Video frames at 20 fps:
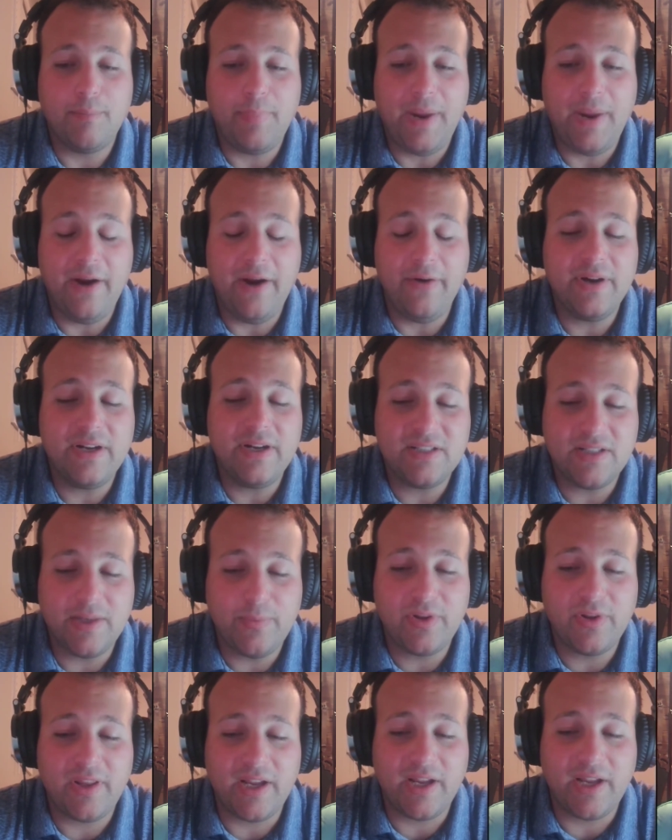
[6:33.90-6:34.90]
pairing
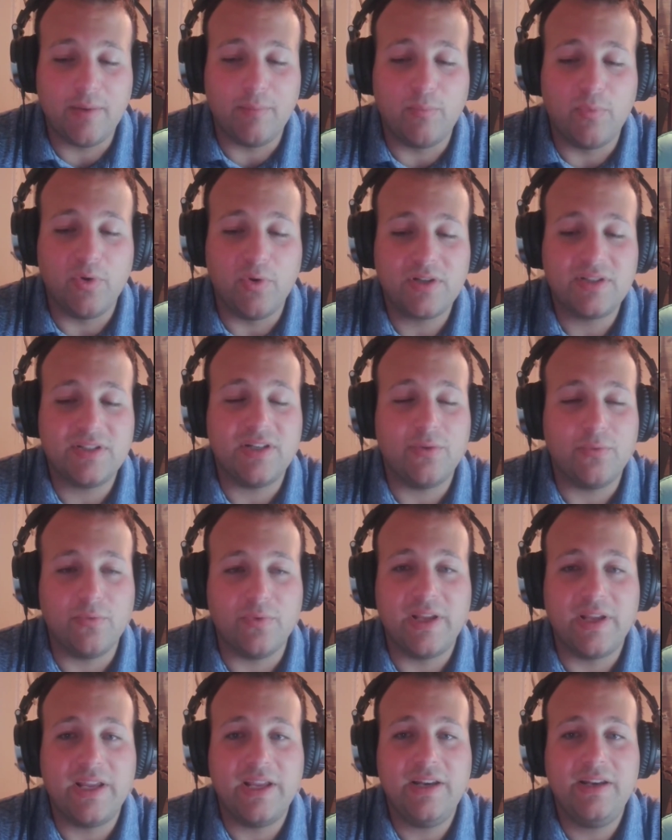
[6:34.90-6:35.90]
someone like a Brooks and a
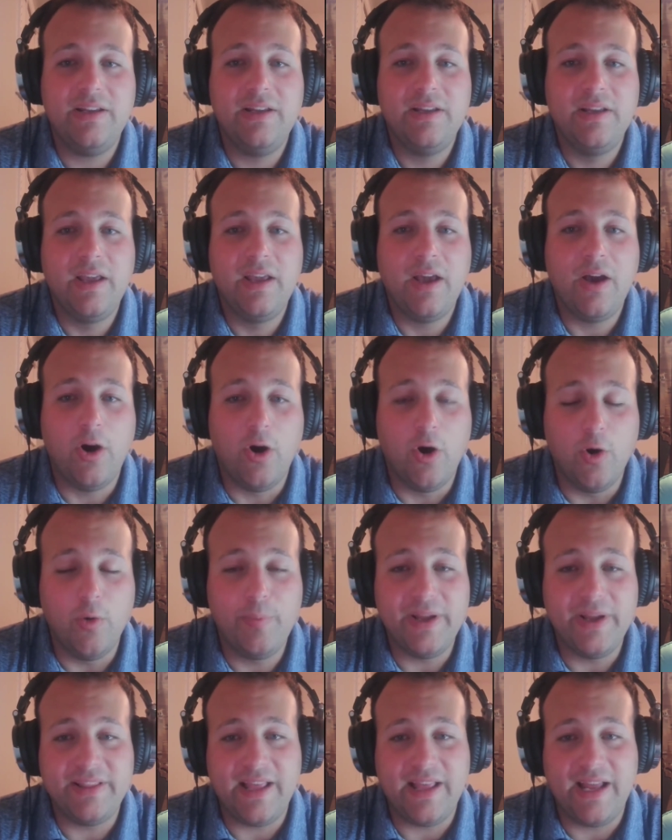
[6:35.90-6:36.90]
Reed,
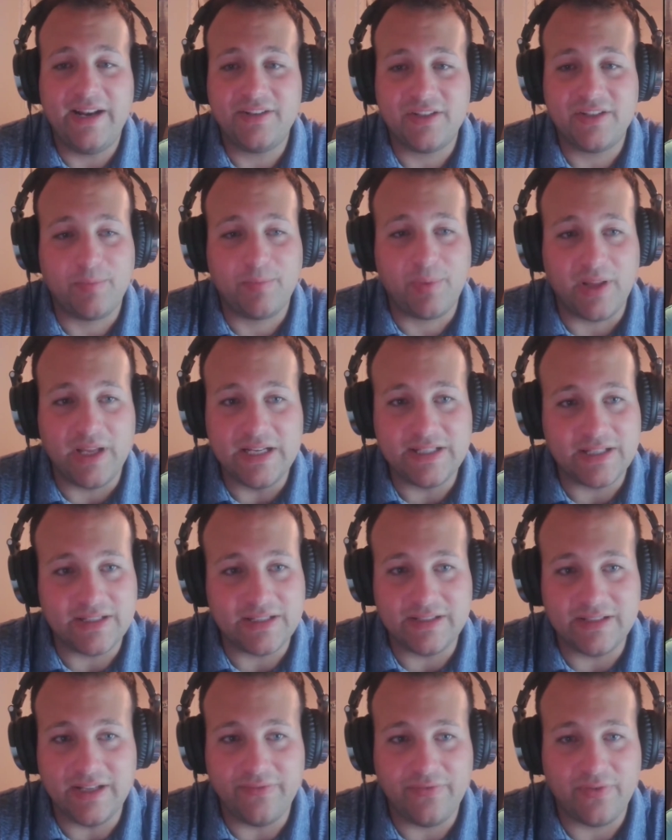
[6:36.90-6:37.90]
hoping that it just mm-hmm. plays as
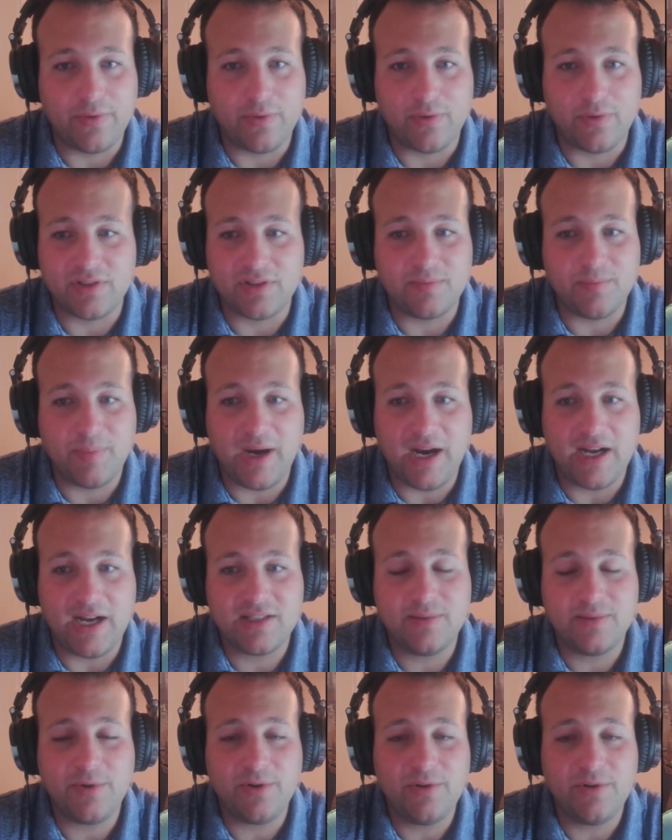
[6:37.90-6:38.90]
difficult as
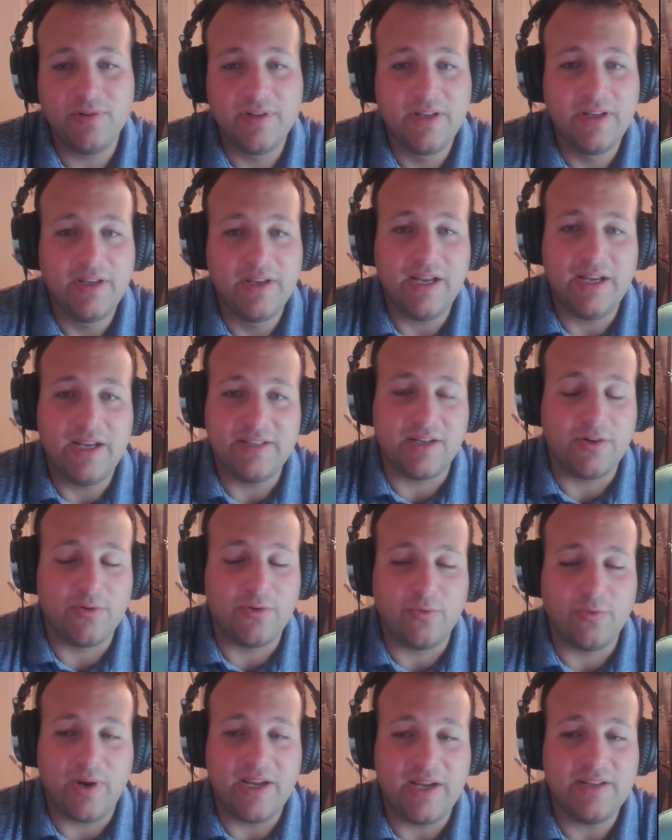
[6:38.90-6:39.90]
possible, is a great,